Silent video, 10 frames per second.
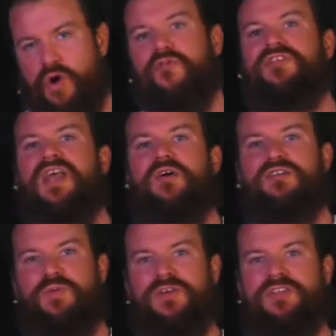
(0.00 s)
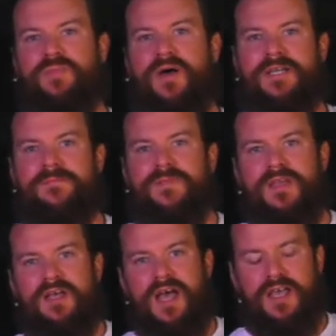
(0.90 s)
Word for Today. It was printed by
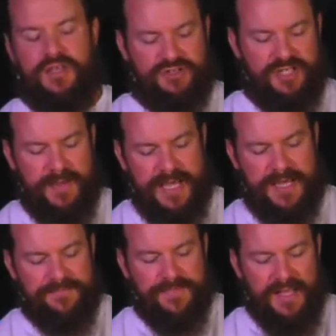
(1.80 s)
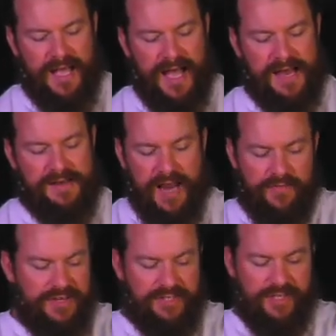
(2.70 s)
UCB. And
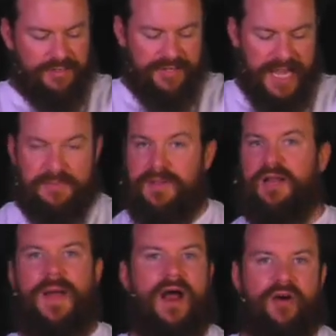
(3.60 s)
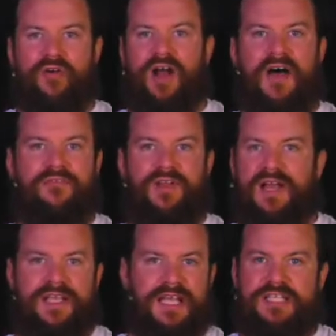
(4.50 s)
every single day, there'd be a little paragraph,
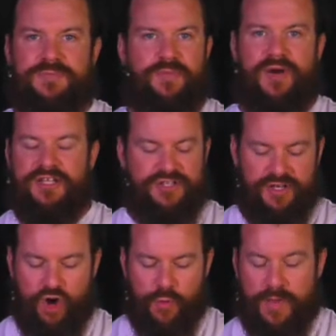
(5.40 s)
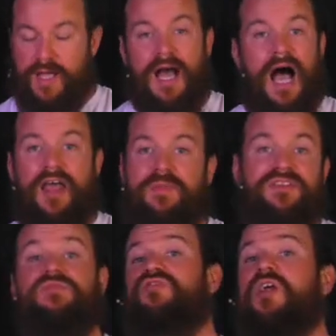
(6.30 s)
like inspirational hope, and there'd
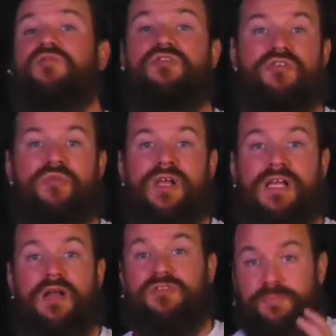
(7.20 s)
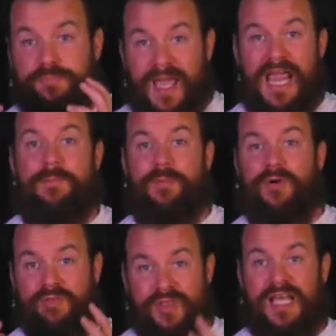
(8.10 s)
be some scriptures to read. And it was a
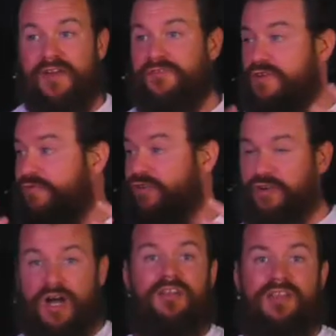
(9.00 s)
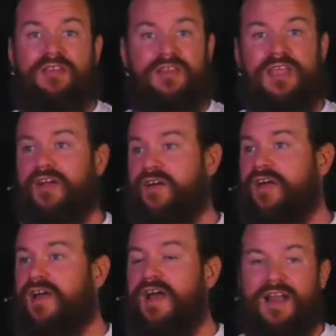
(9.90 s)
paper thing. And if you forgot that thing
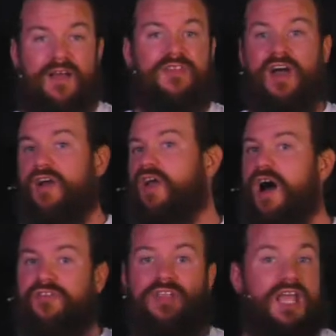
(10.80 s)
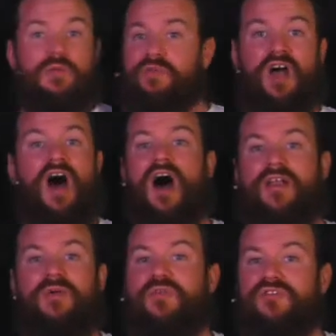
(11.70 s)
or left down or lost it, it was
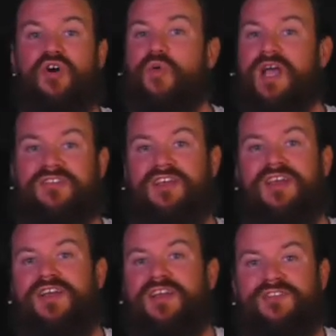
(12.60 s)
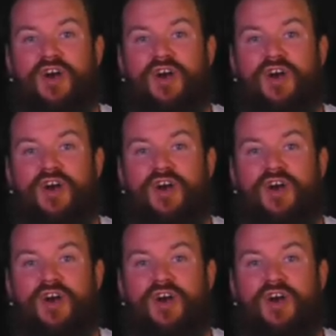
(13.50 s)
gone. There was no way to